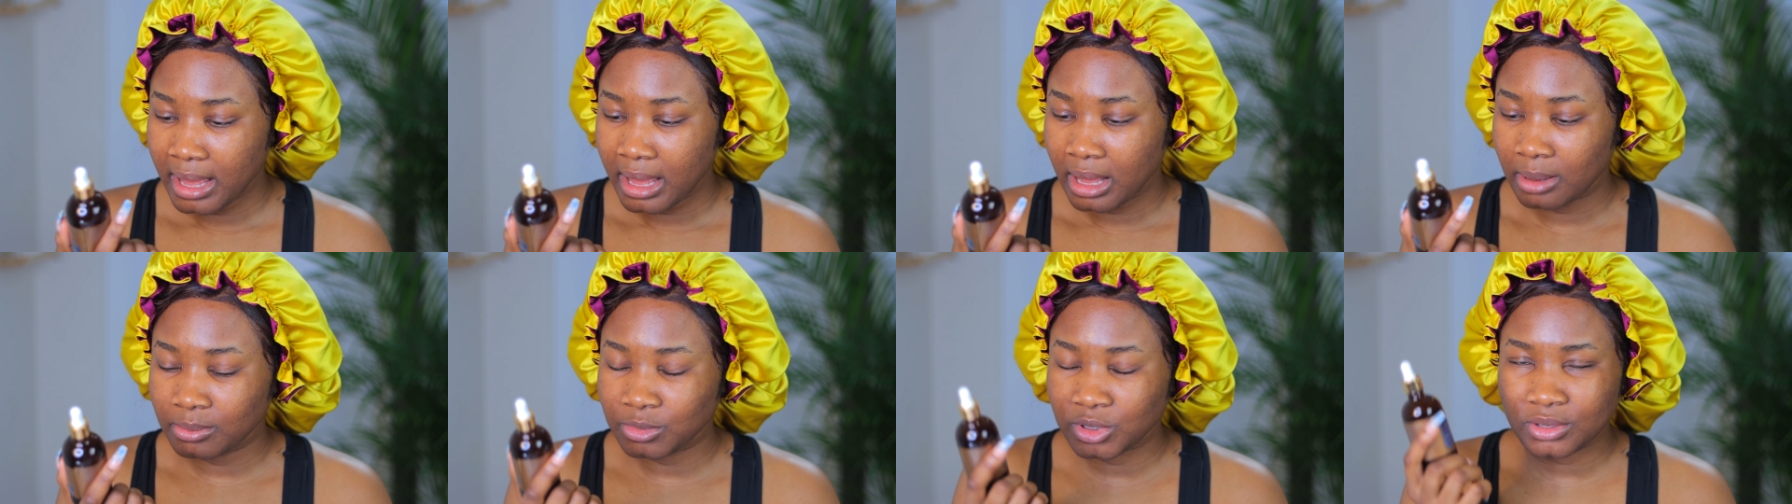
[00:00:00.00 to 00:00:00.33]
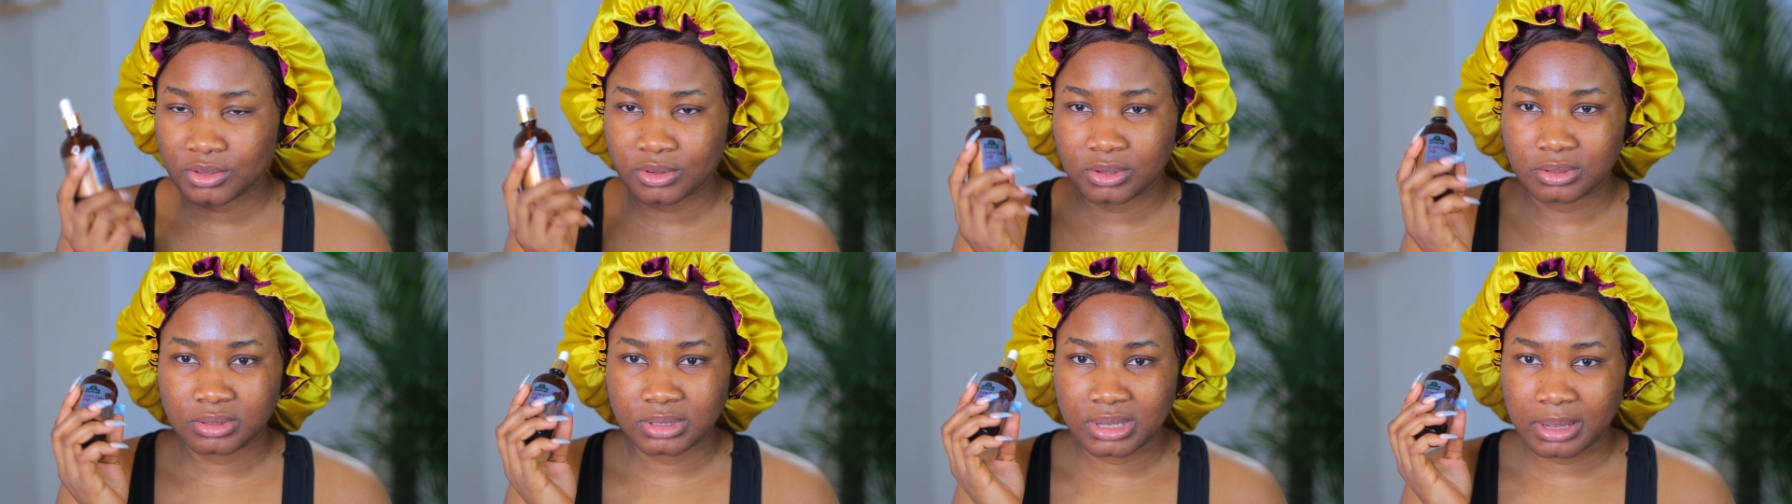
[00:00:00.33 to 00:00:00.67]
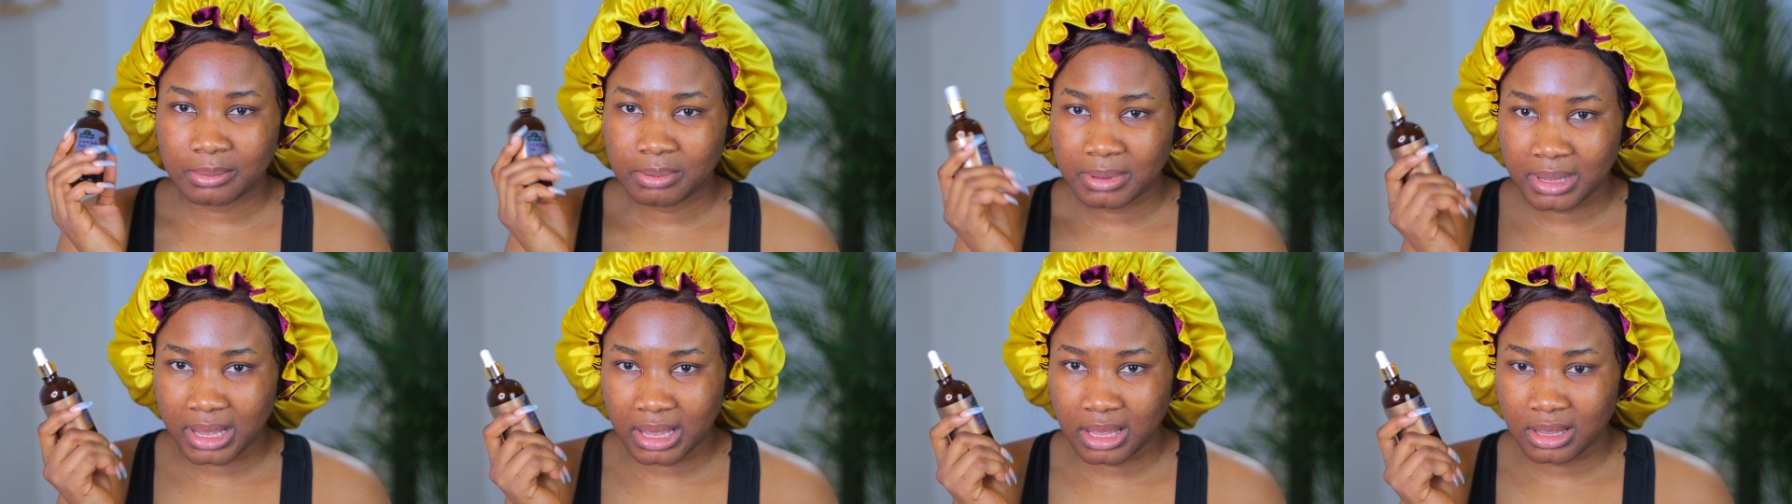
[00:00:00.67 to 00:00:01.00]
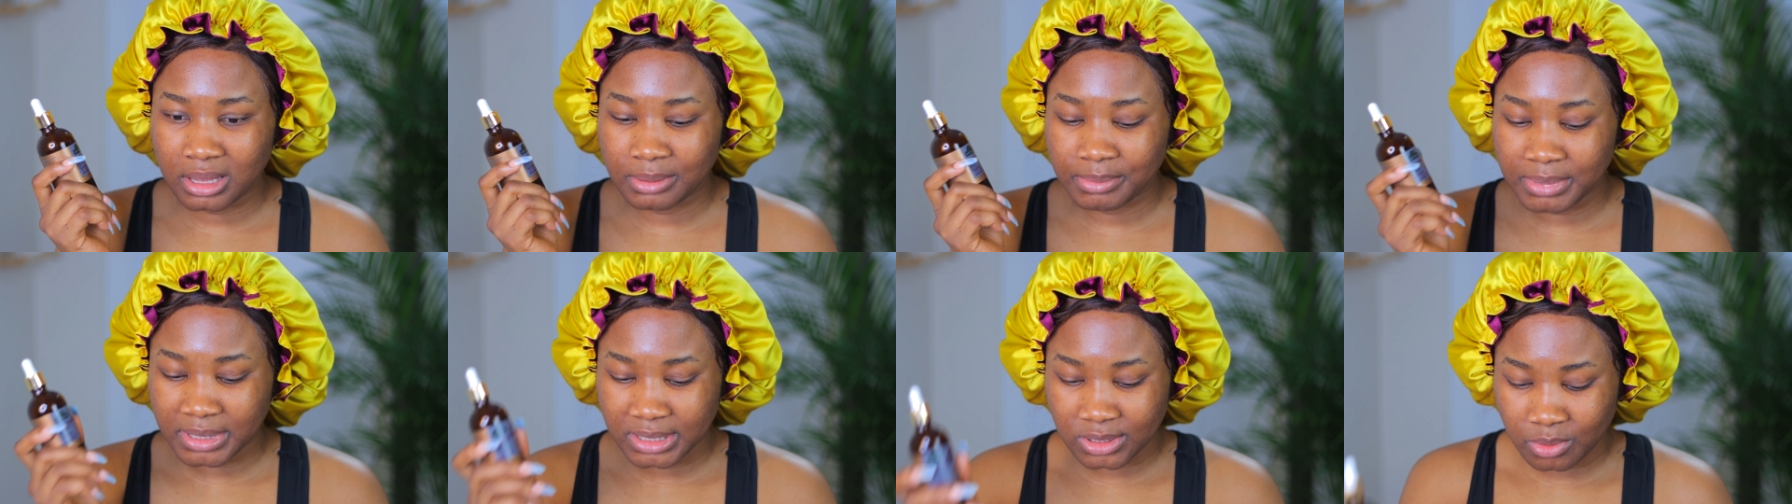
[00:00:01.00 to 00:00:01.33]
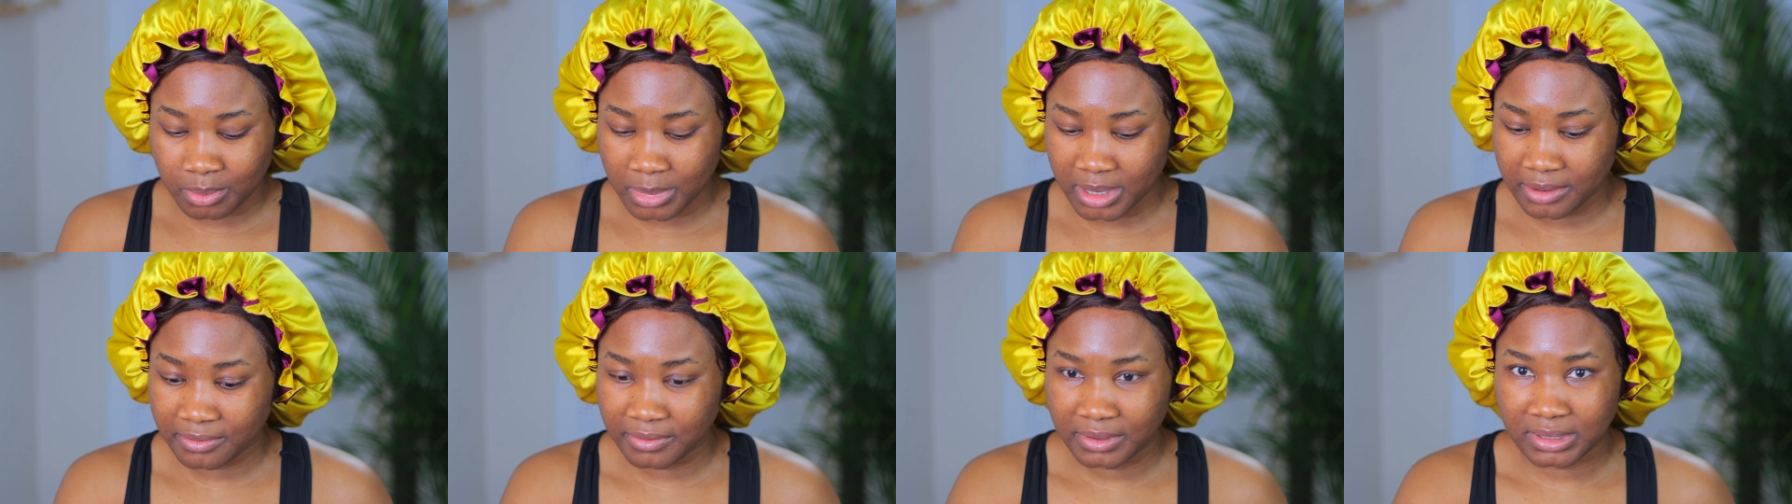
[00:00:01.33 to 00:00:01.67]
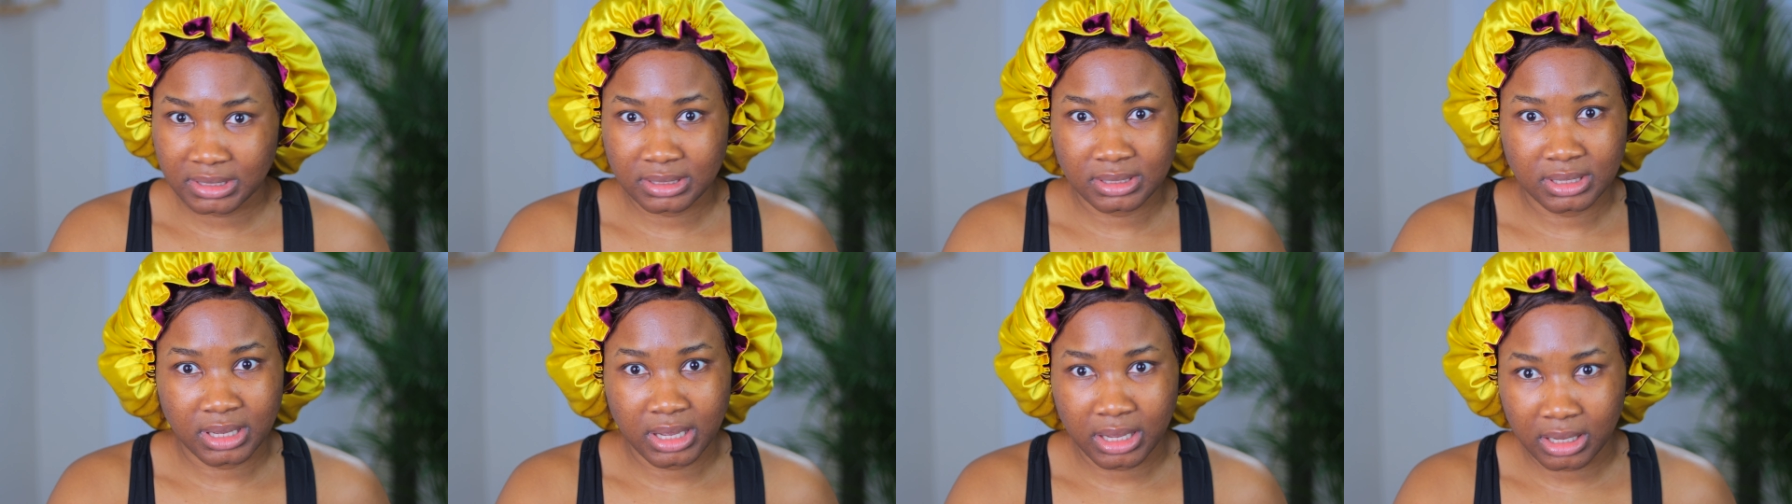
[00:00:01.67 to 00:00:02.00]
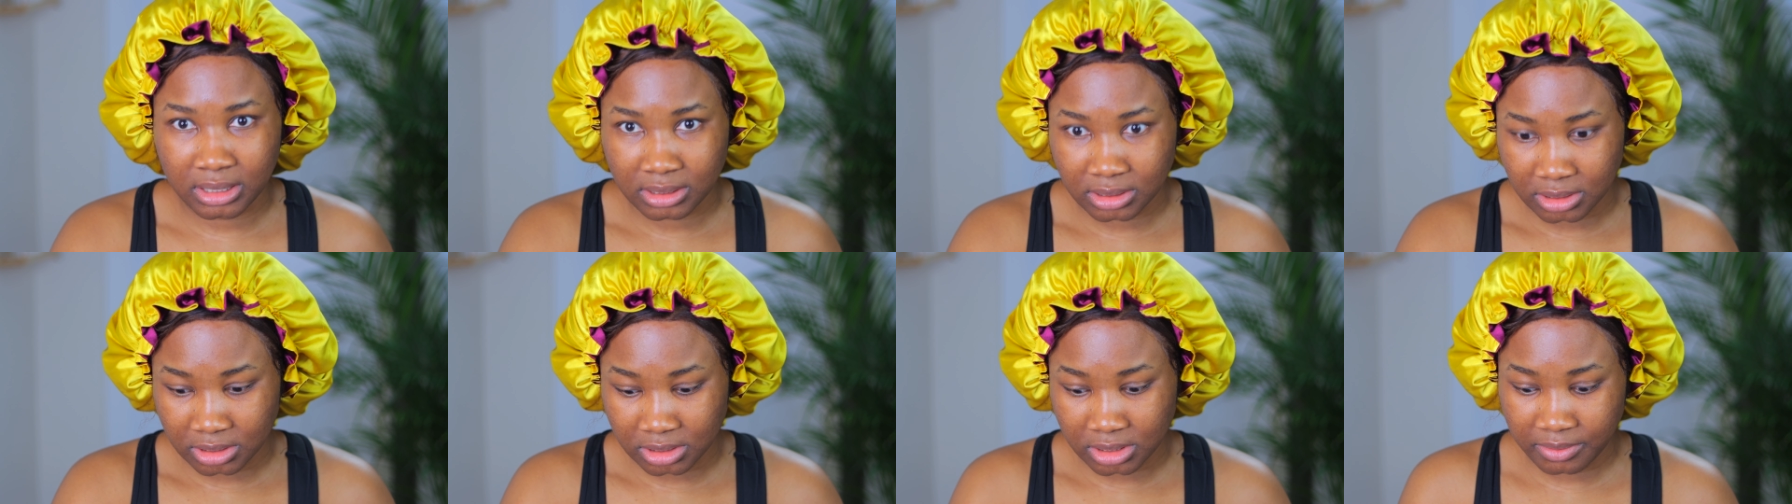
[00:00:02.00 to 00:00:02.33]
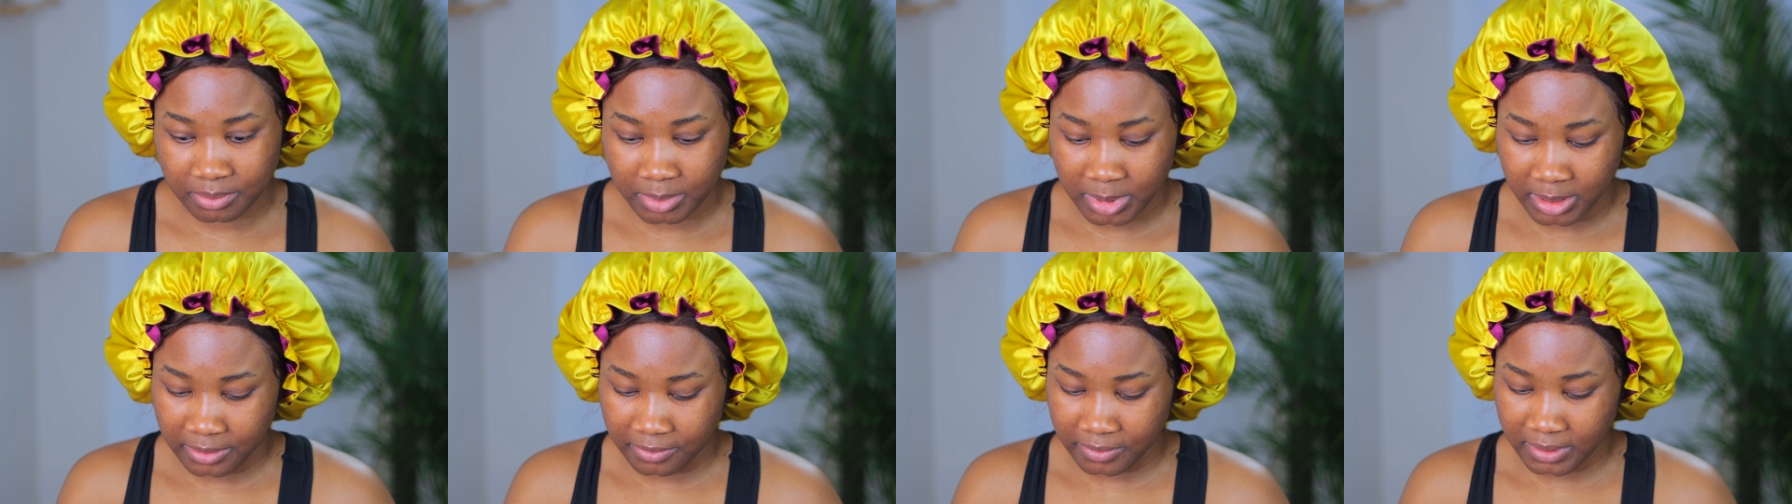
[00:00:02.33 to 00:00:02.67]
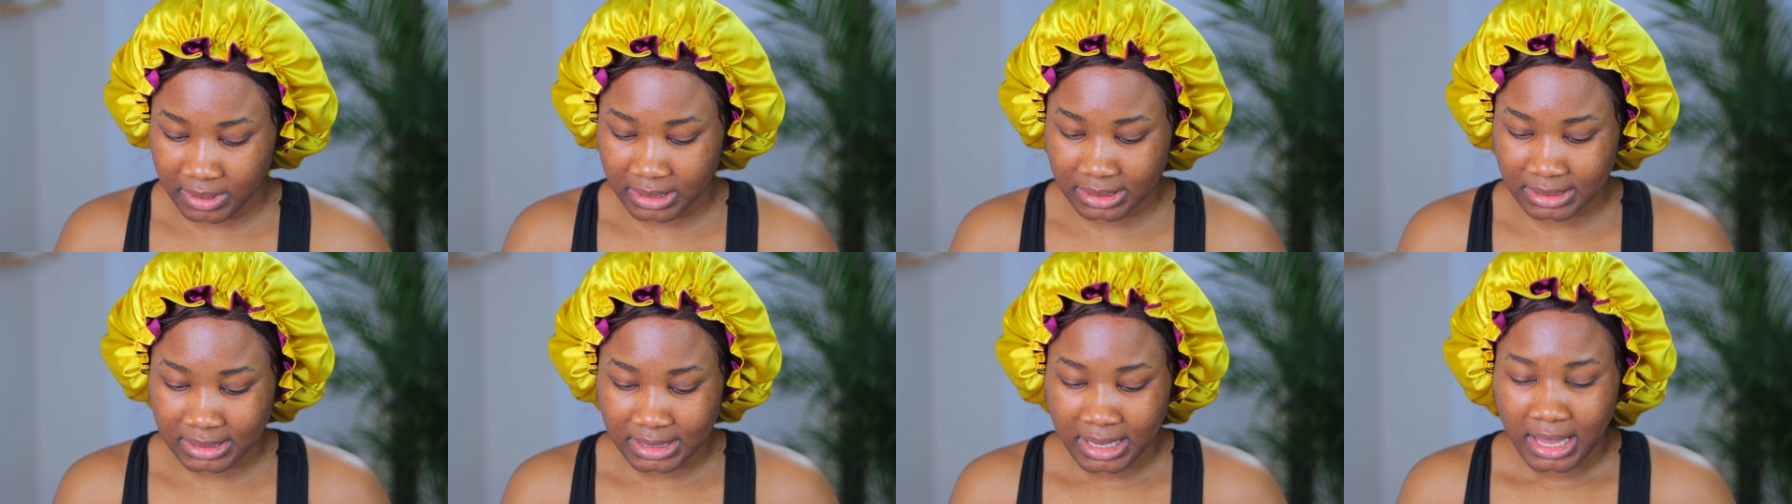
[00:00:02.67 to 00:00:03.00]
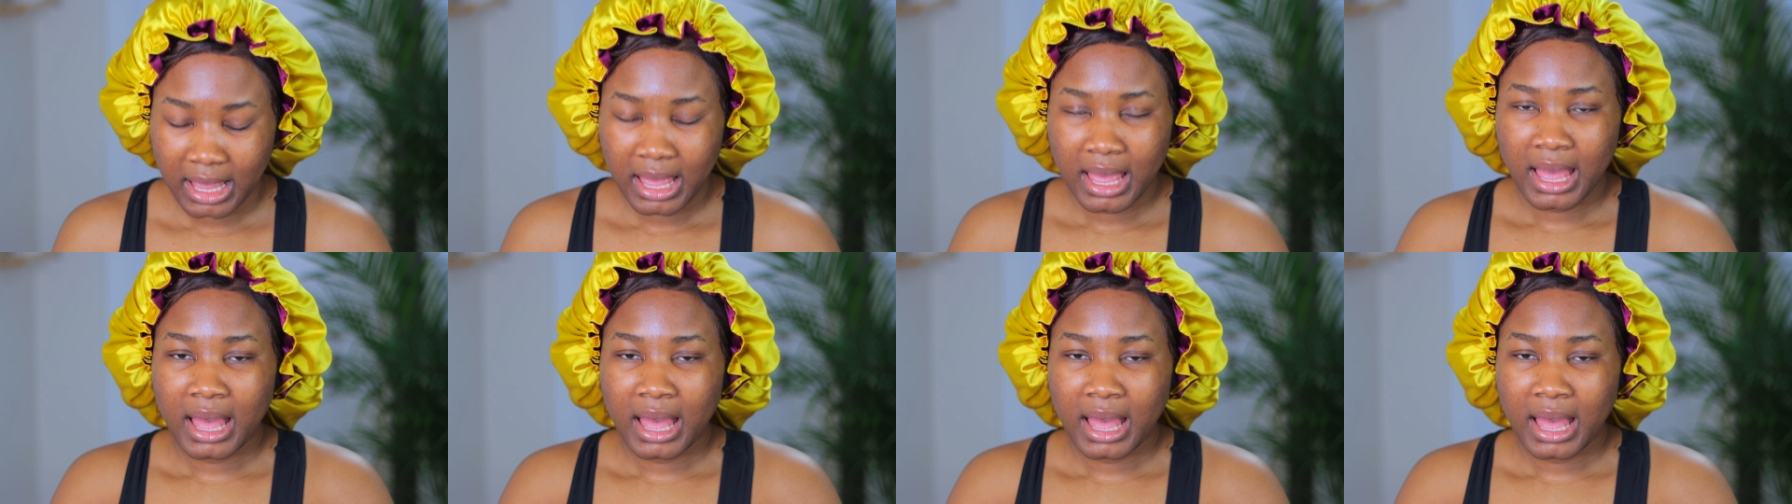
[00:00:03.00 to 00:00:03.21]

I'm just going to apply a bit on my face and shave my face.